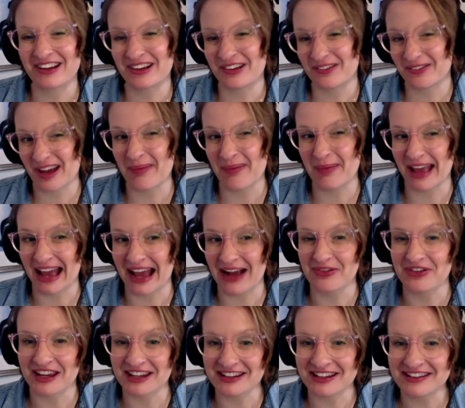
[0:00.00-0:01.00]
of a bit
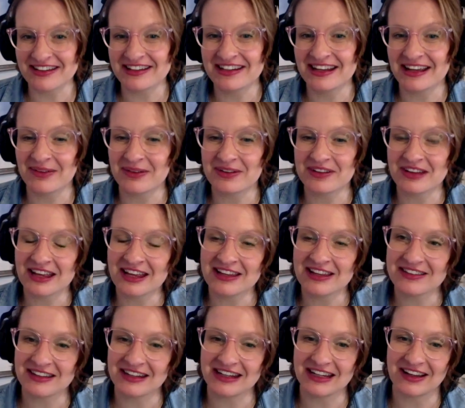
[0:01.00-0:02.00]
outdated
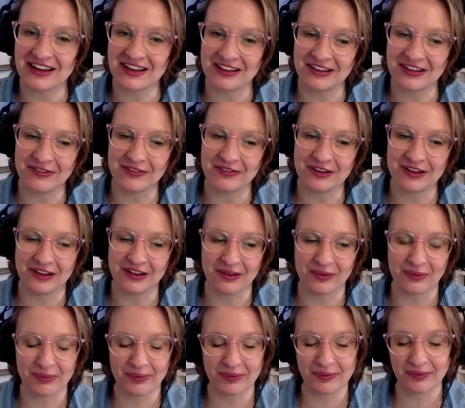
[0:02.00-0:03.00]
nowadays, and it kind of
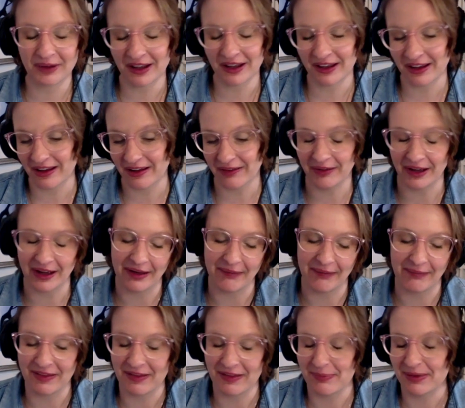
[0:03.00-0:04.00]
I
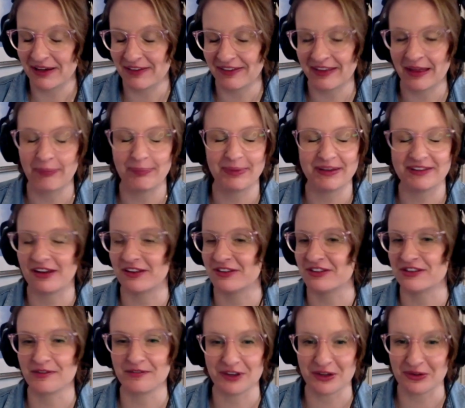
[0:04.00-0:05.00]
mean, there'd be
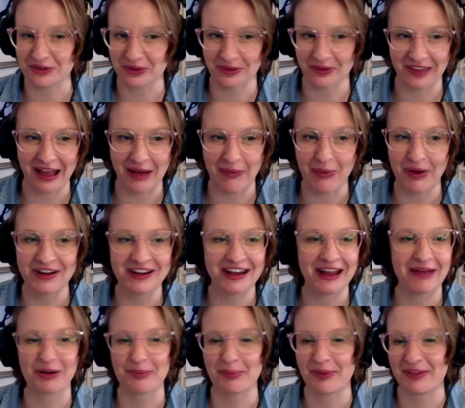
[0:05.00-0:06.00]
tons of views on that. One day
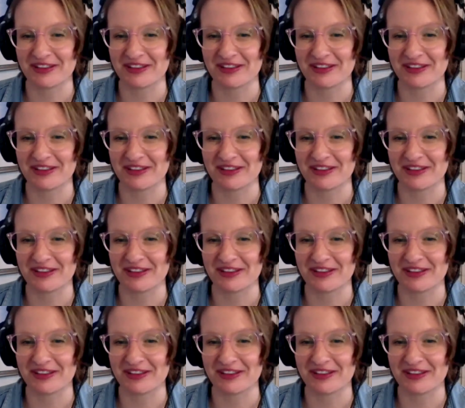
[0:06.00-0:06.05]
I'm going to put